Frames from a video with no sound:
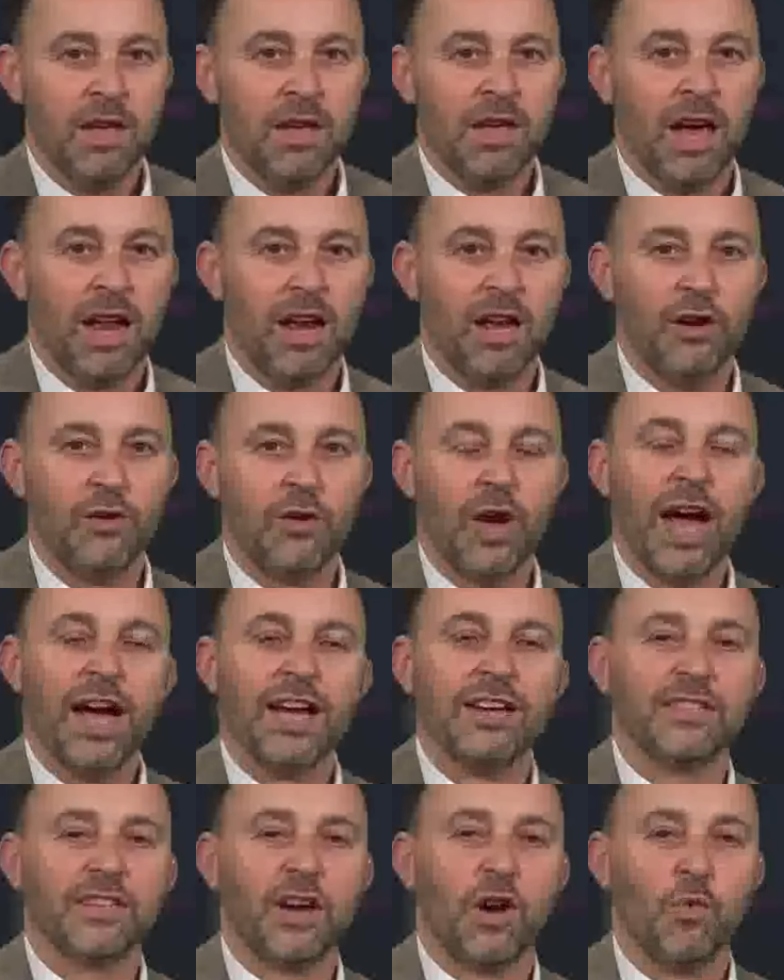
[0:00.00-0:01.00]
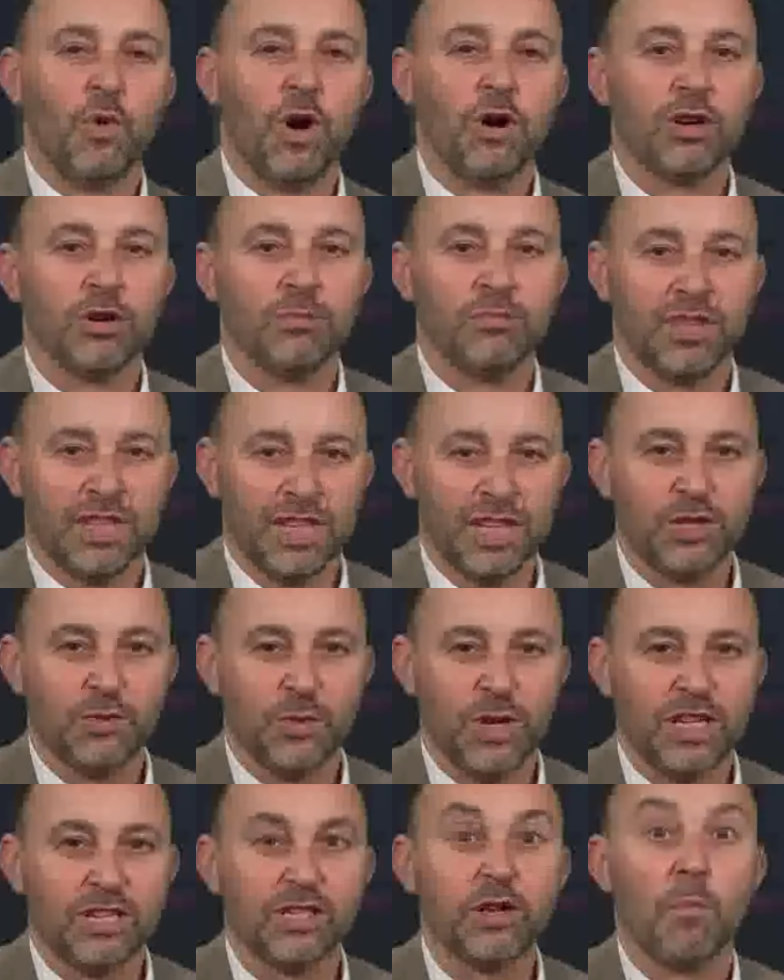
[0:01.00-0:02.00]
Hello and welcome to this
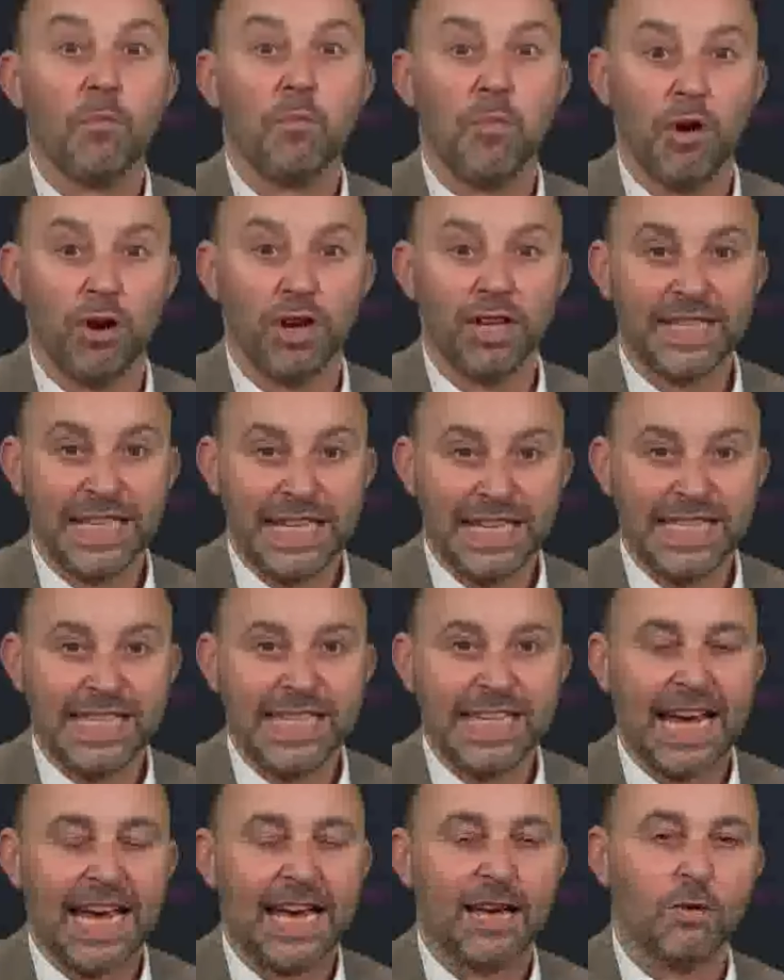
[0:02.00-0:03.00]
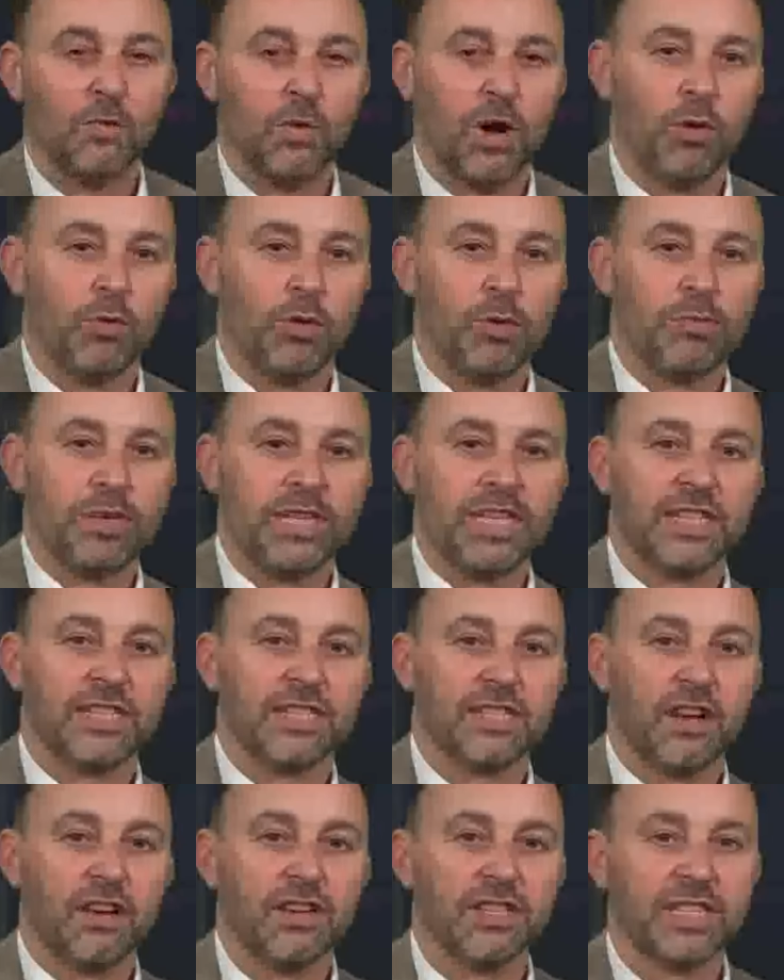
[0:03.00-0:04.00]
week's Politics Today, where we'll be
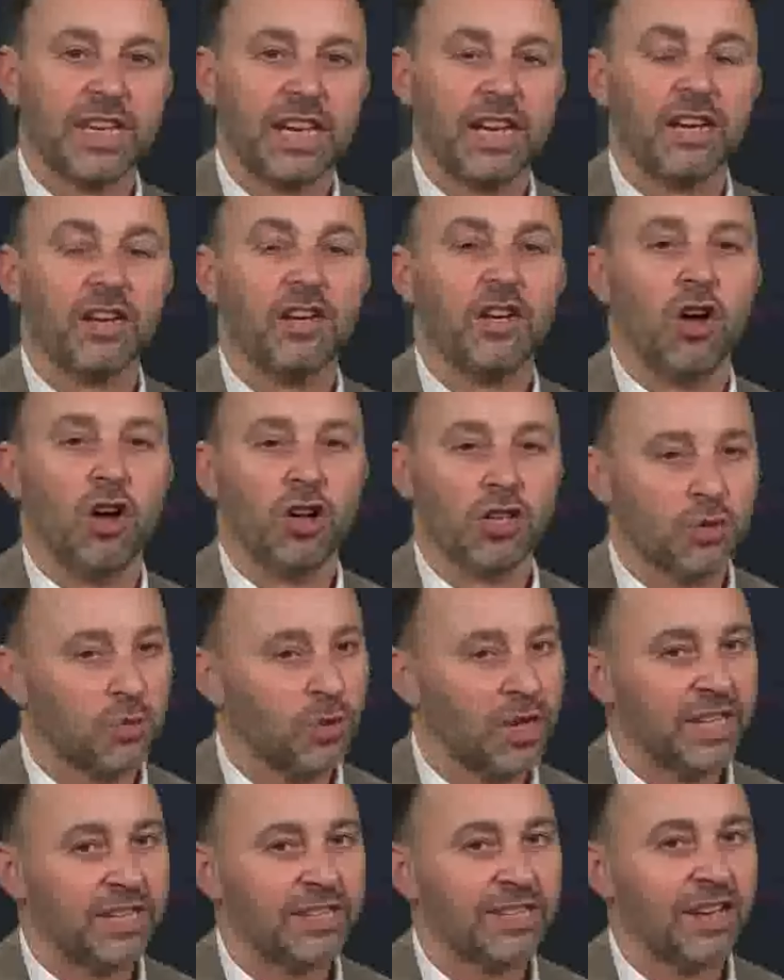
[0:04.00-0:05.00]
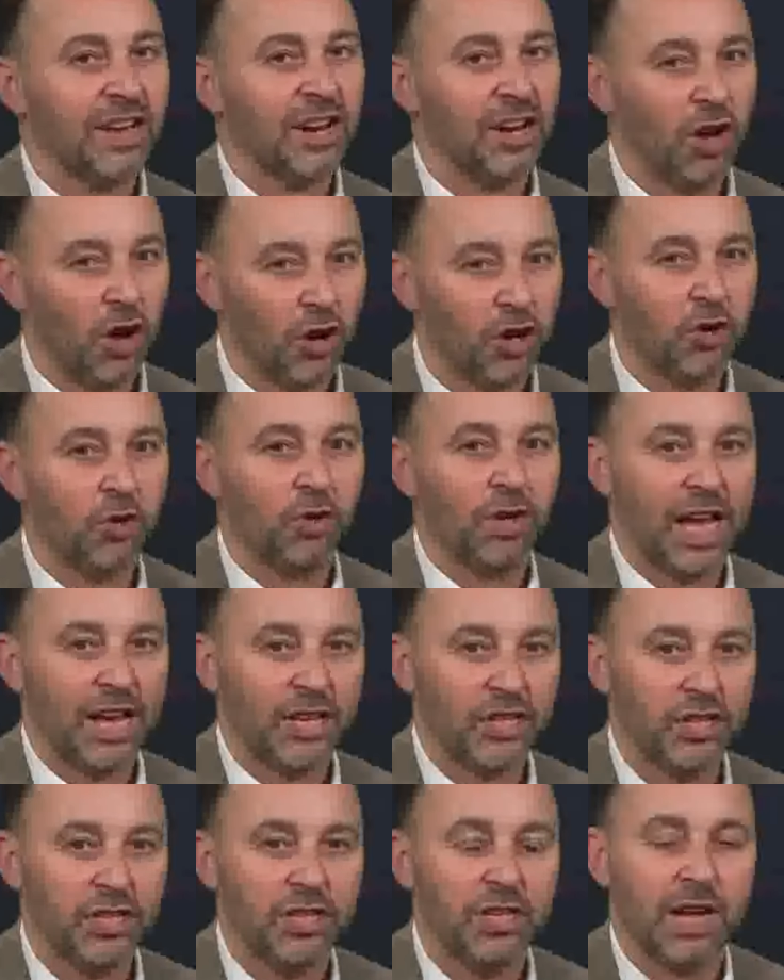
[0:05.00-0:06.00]
discussing last week's local
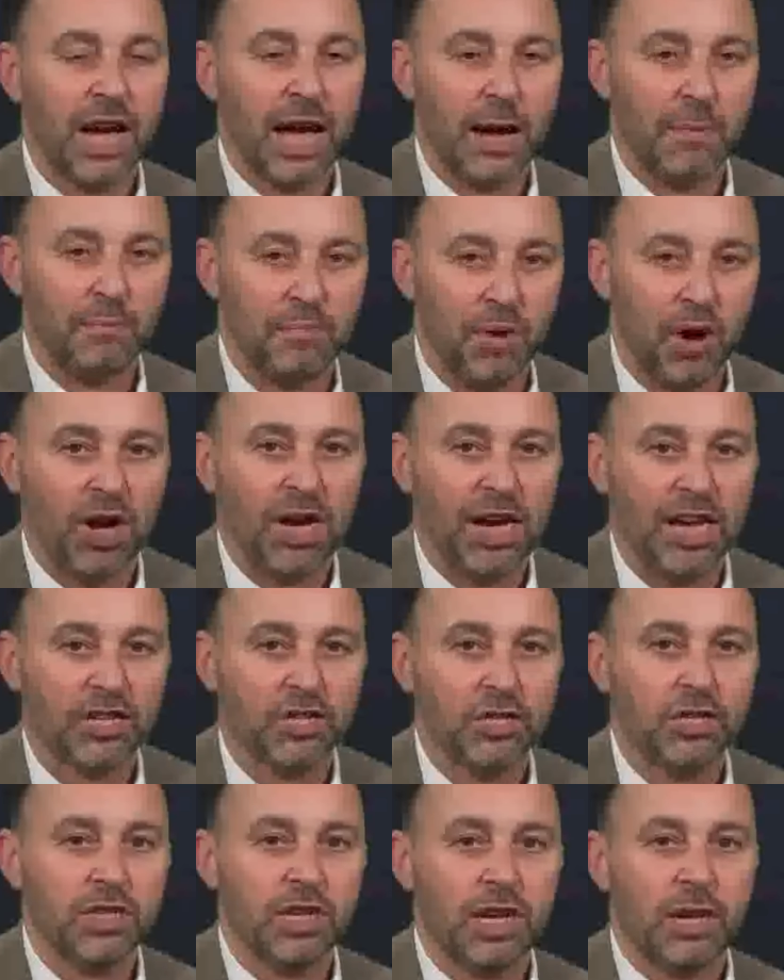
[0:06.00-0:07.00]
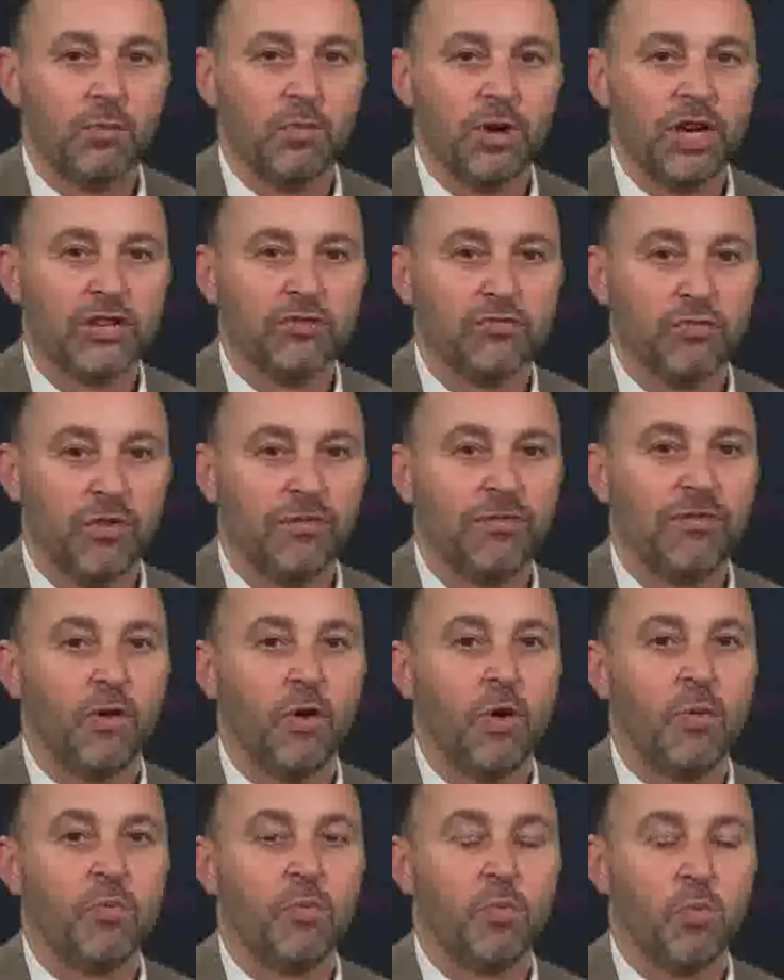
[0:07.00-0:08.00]
election and by-election in which
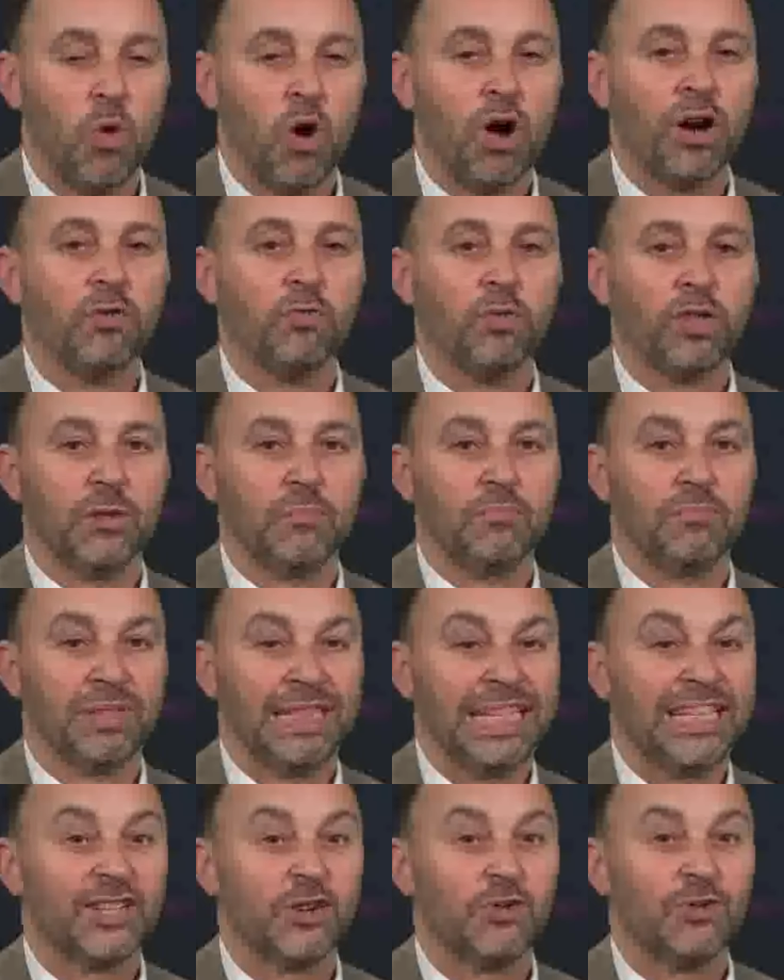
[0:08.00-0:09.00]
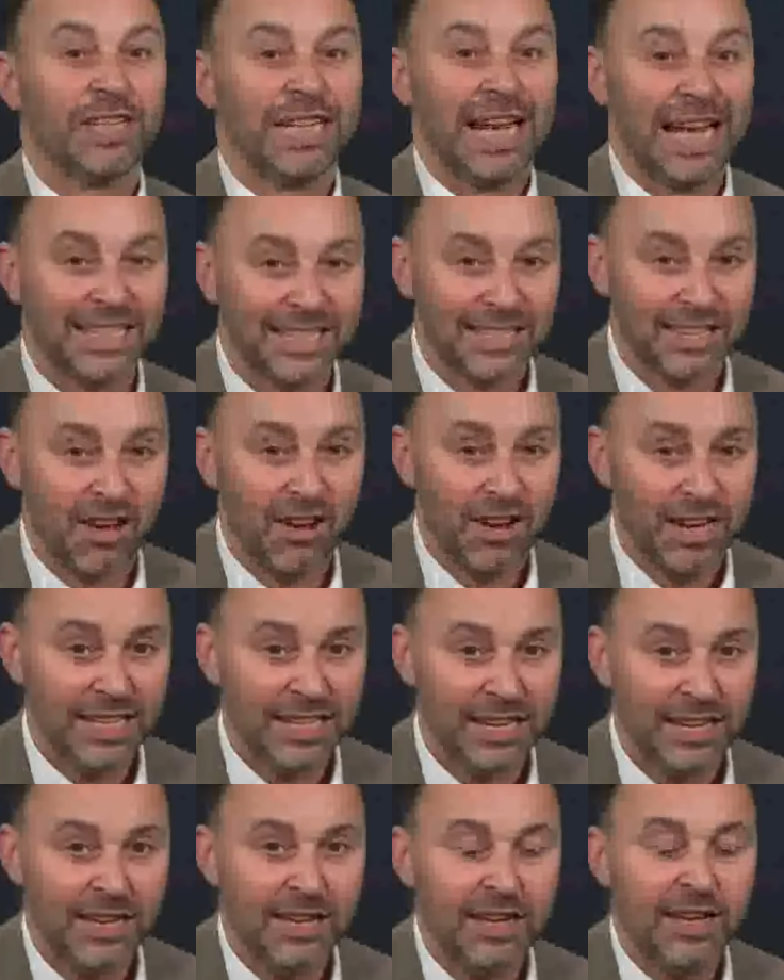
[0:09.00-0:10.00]
Reform won with a political landslide,